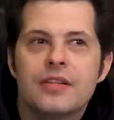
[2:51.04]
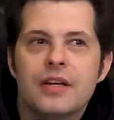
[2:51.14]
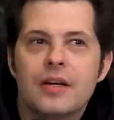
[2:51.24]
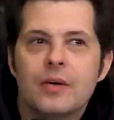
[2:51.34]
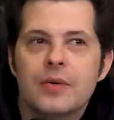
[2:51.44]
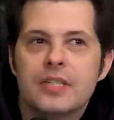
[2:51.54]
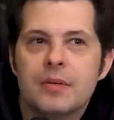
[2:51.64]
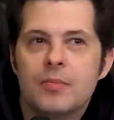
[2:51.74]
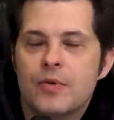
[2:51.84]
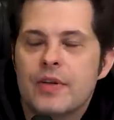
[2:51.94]
There was
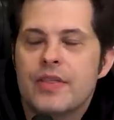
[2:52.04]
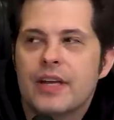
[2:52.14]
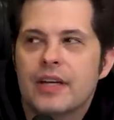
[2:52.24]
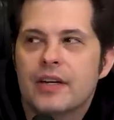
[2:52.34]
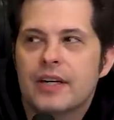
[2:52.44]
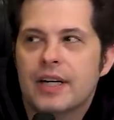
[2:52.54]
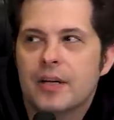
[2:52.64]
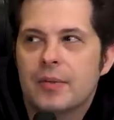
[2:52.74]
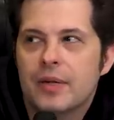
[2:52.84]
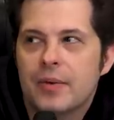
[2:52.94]
a movie theater
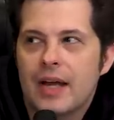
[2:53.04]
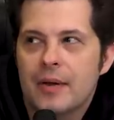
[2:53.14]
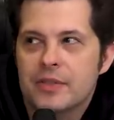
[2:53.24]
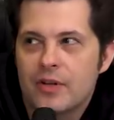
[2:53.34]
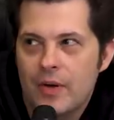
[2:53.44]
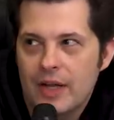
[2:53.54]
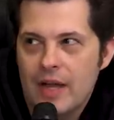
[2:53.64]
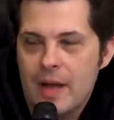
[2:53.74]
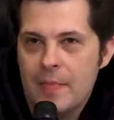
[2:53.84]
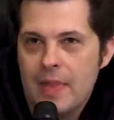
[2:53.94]
near me when I was growing
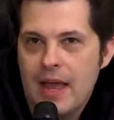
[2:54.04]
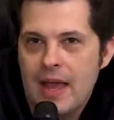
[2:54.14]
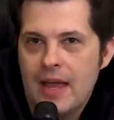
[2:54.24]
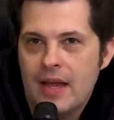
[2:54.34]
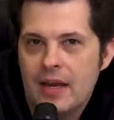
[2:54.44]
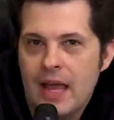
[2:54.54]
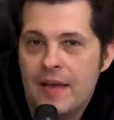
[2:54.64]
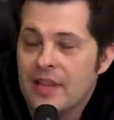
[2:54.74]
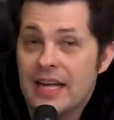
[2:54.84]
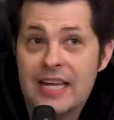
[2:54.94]
up, and
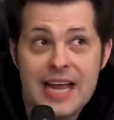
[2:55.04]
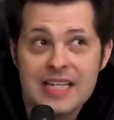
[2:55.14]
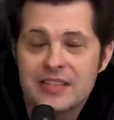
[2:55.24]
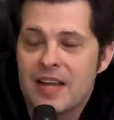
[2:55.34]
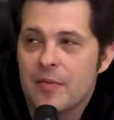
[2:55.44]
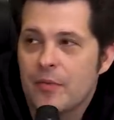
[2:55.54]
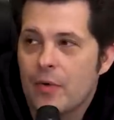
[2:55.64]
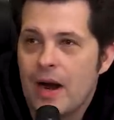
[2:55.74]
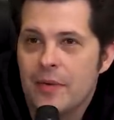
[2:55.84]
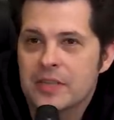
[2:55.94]
I, as I said
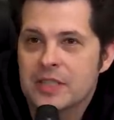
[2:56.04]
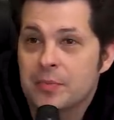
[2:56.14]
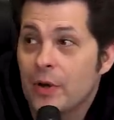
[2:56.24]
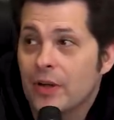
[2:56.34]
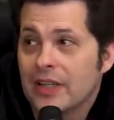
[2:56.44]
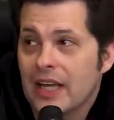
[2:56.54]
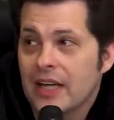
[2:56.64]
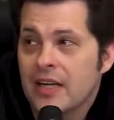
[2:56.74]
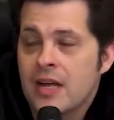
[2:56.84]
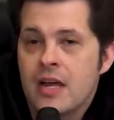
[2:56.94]
before, I was a spoiled
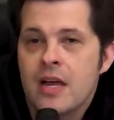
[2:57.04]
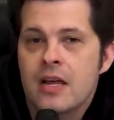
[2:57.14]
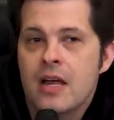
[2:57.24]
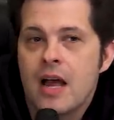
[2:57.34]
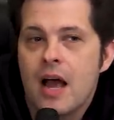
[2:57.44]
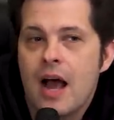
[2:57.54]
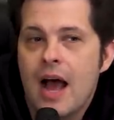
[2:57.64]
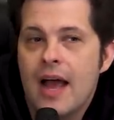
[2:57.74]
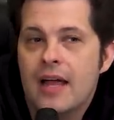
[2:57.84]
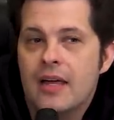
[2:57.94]
kid, right?
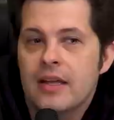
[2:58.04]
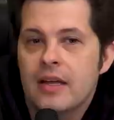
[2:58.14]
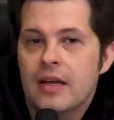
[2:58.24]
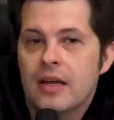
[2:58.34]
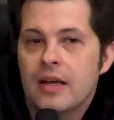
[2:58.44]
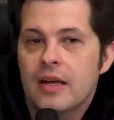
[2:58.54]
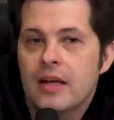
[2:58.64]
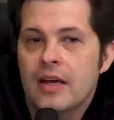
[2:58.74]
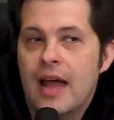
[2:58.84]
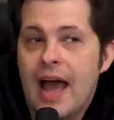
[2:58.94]
I
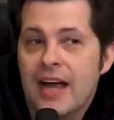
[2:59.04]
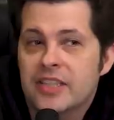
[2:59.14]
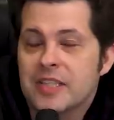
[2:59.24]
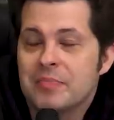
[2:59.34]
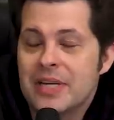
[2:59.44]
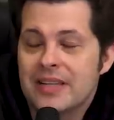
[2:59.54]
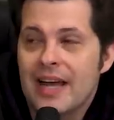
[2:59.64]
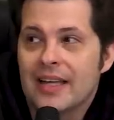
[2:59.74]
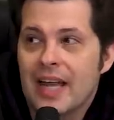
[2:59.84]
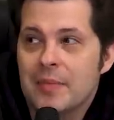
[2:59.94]
actually beat
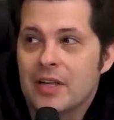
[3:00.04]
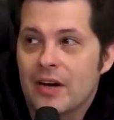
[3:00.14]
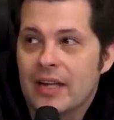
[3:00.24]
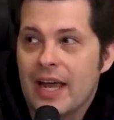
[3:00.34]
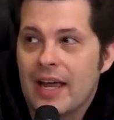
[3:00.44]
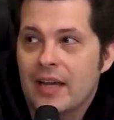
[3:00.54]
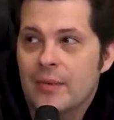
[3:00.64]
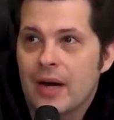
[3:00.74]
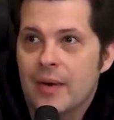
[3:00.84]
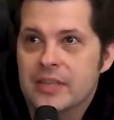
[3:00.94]
that game in the arcade
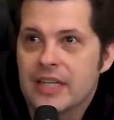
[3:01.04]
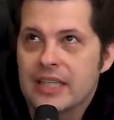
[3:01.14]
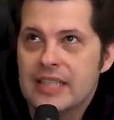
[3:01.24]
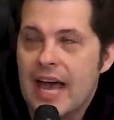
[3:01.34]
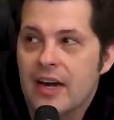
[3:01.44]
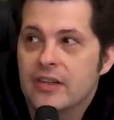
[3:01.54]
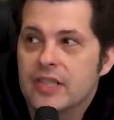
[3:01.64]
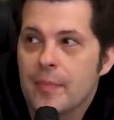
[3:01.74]
when I was like 10 or